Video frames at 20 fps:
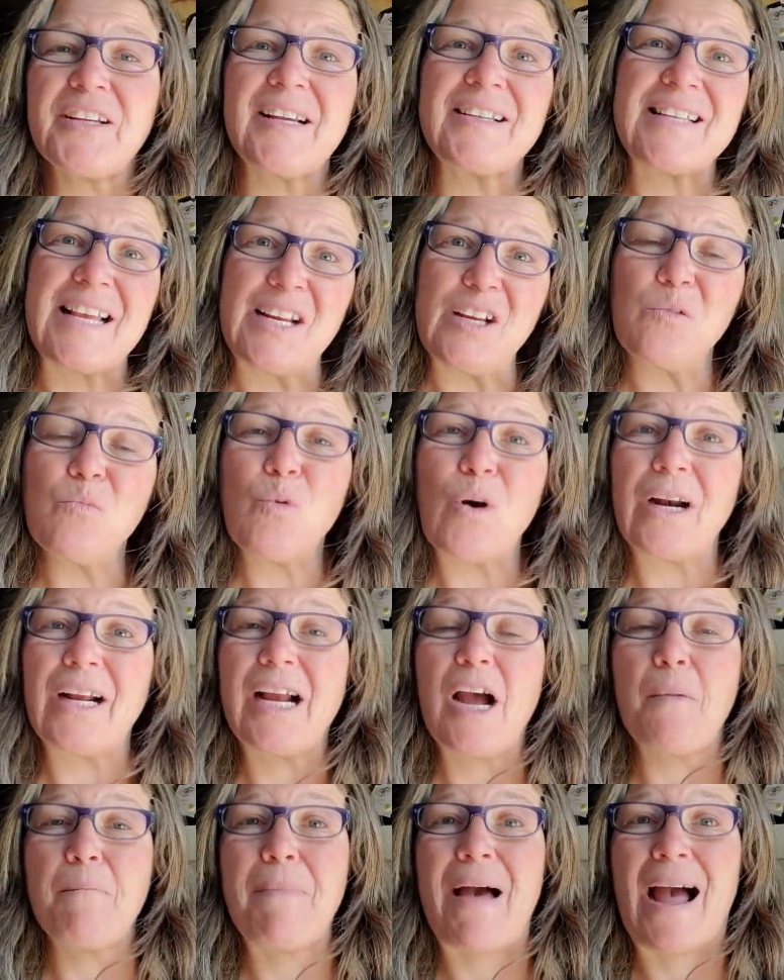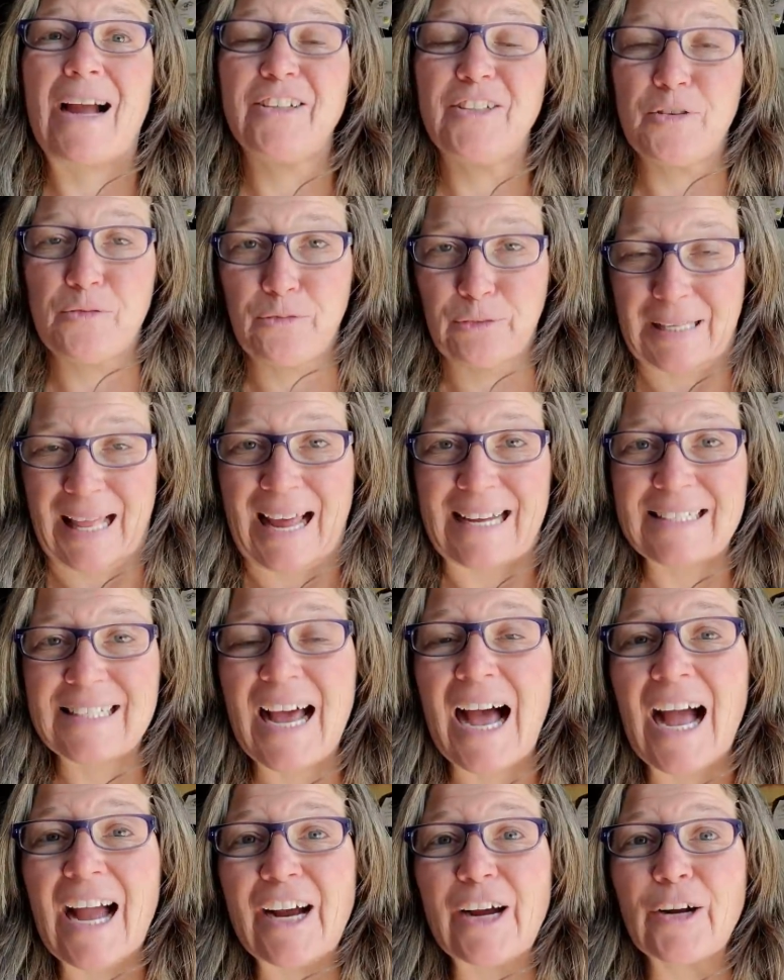because I didn't want to come back to flat
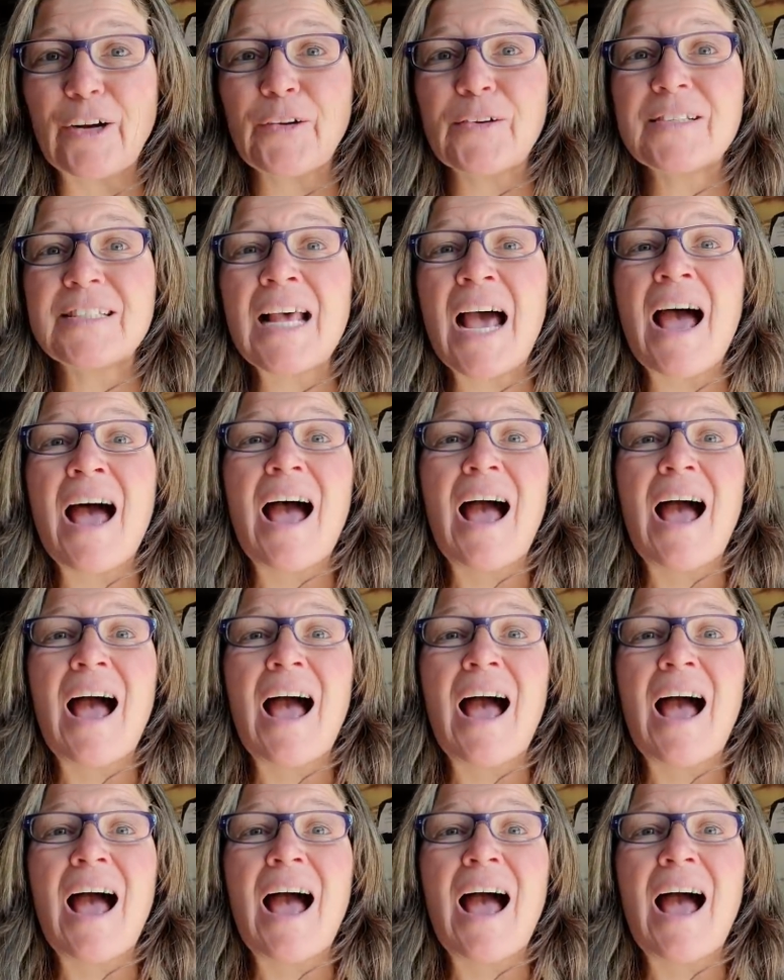tires.